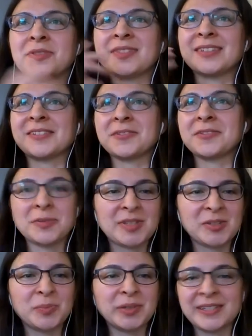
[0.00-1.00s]
the students with
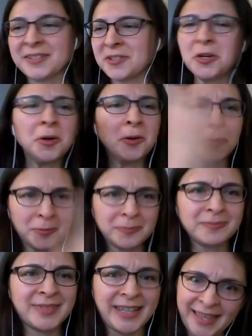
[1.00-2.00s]
disabilities know
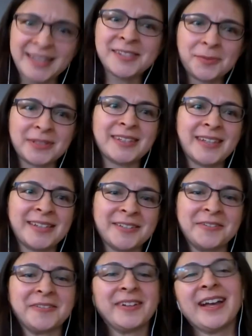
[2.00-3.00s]
that that's what they
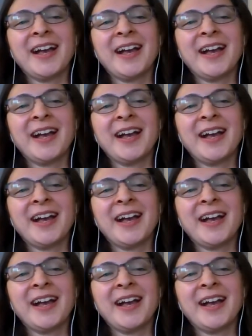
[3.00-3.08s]
do.